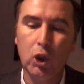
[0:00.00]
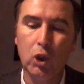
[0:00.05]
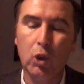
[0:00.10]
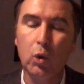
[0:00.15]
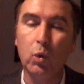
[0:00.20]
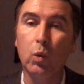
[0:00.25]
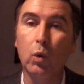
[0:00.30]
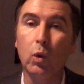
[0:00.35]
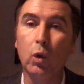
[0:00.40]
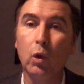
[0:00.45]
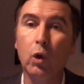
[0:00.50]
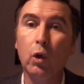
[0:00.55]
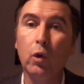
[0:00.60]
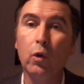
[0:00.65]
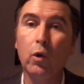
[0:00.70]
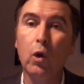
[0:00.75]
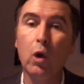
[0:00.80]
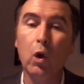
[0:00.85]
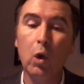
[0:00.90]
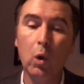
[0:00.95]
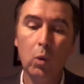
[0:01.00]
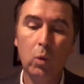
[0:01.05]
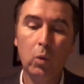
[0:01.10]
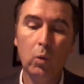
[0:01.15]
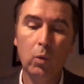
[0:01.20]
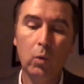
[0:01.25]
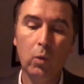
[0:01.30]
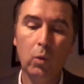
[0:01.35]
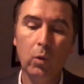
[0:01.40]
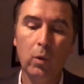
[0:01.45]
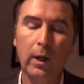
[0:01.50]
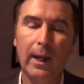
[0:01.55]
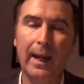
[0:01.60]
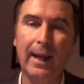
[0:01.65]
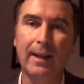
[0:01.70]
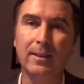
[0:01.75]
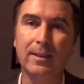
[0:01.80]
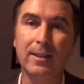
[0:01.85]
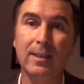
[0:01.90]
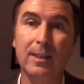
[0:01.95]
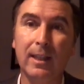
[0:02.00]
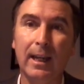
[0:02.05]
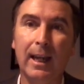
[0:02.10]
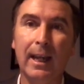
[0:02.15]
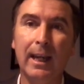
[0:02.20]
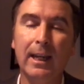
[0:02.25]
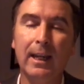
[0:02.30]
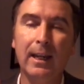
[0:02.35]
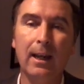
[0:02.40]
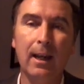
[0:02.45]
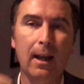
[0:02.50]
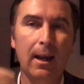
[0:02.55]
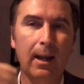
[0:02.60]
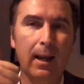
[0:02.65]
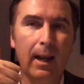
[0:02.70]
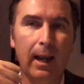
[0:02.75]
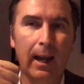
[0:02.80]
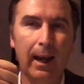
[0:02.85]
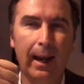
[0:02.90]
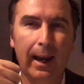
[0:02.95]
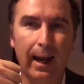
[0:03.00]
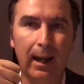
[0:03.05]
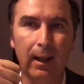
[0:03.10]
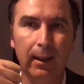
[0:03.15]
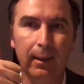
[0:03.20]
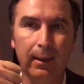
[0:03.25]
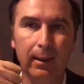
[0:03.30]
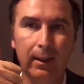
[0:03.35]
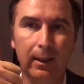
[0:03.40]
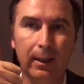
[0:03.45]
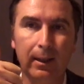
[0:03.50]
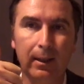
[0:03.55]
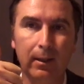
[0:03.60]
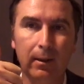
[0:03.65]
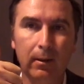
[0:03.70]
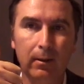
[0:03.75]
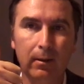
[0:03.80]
to grow and stay healthy.